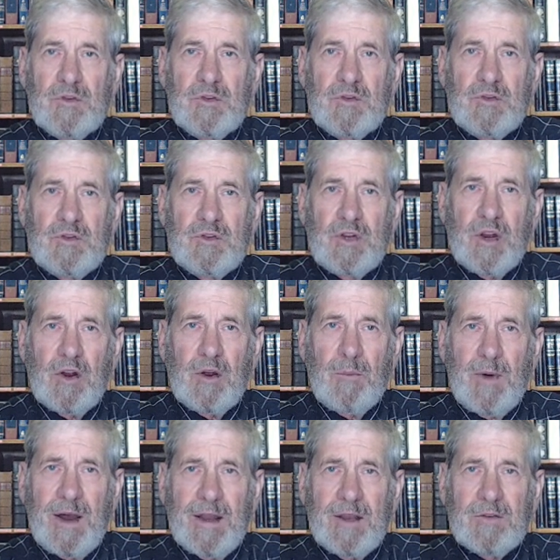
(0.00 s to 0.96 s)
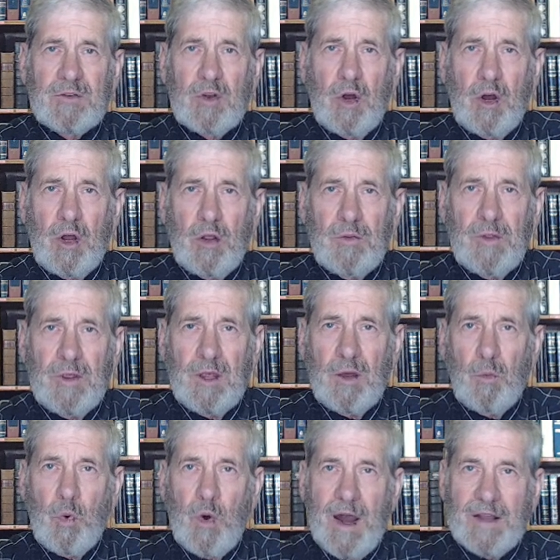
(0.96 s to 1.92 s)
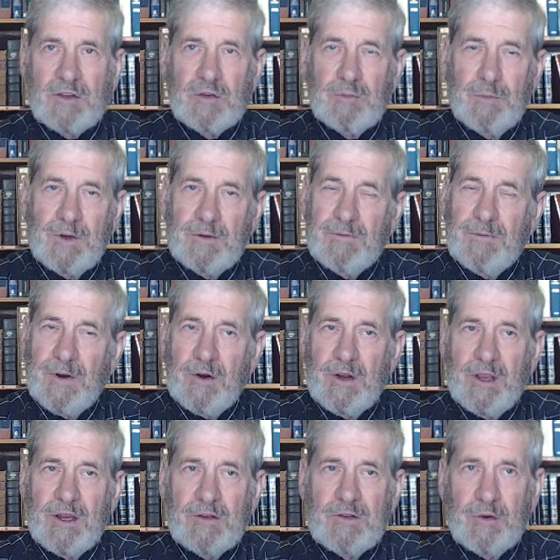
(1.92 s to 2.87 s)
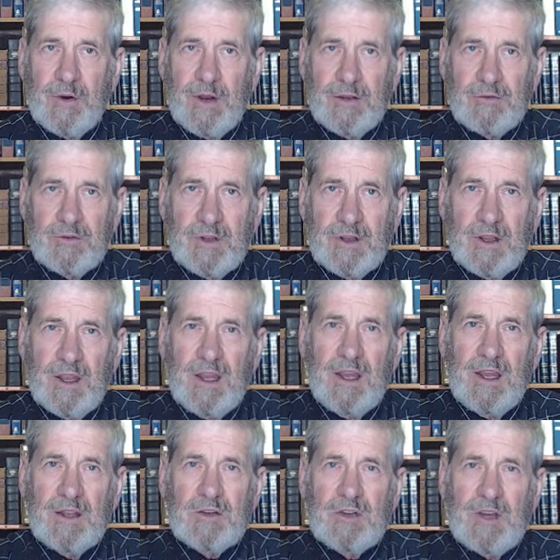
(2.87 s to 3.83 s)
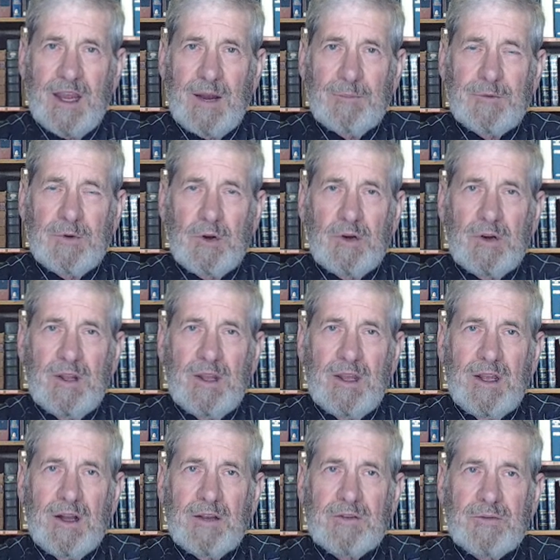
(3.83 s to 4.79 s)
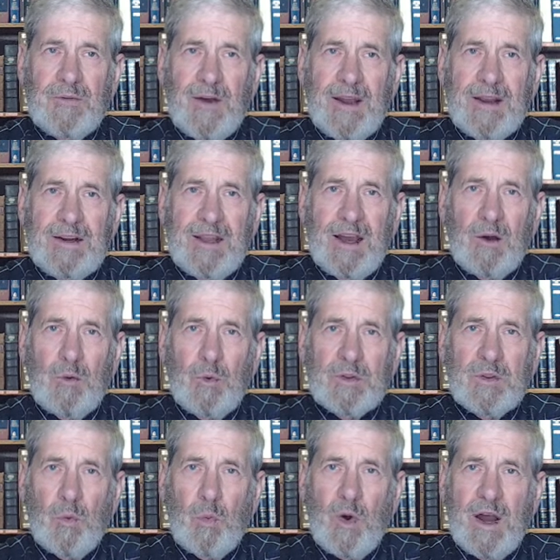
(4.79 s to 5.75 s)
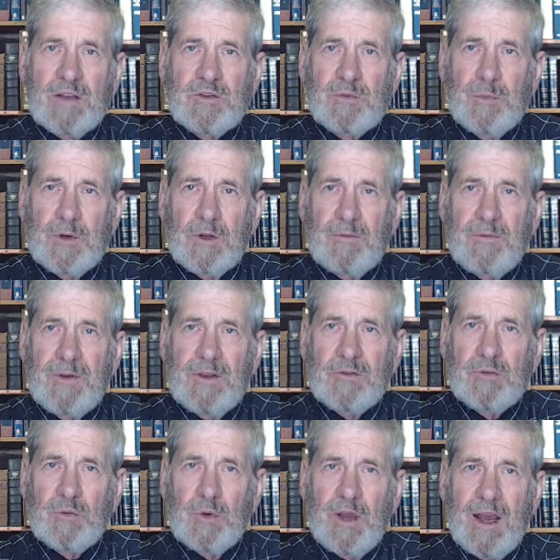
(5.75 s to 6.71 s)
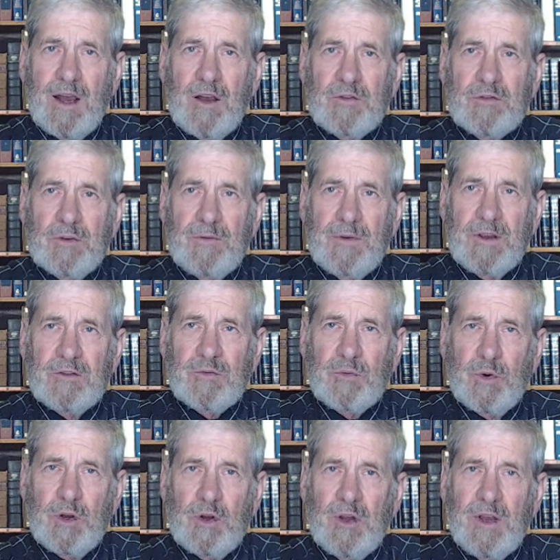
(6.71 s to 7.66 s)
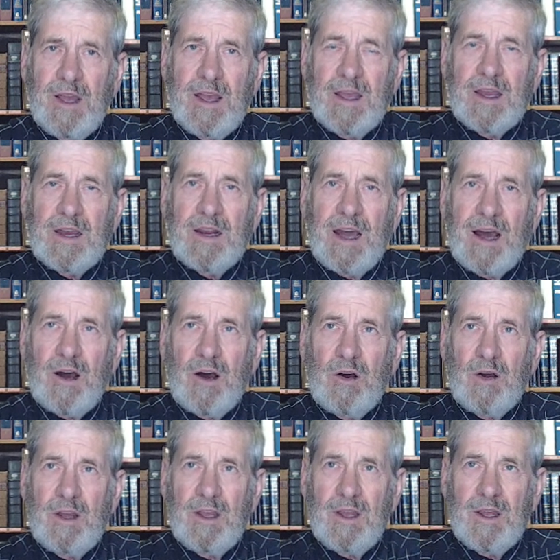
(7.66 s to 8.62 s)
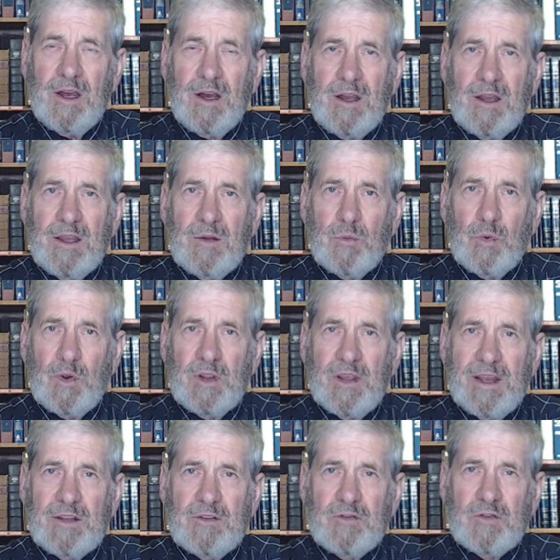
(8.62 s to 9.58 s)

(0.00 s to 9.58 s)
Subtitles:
Jeremiah is called a watchman. Very interesting chapter. Let's find out what the watchman of Israel, house of Israel, and how it relates